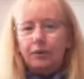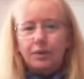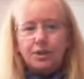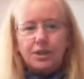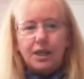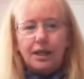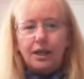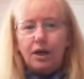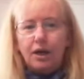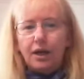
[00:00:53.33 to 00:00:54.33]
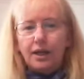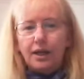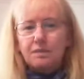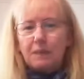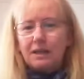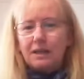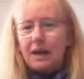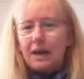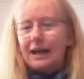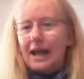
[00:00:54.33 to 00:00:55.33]
which then I spent
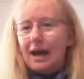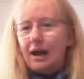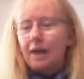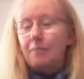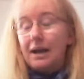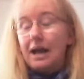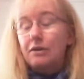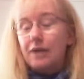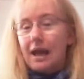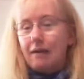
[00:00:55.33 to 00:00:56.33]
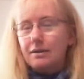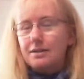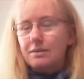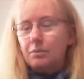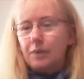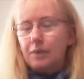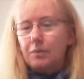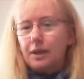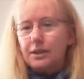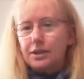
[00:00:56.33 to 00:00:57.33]
about 100 hours in
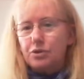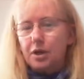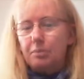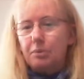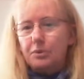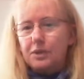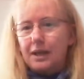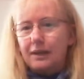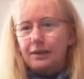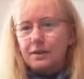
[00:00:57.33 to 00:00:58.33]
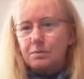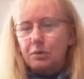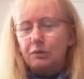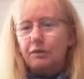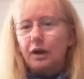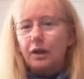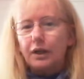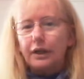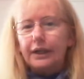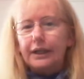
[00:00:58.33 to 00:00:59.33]
1 year trying to put together this
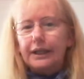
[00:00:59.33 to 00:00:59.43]
portfolio.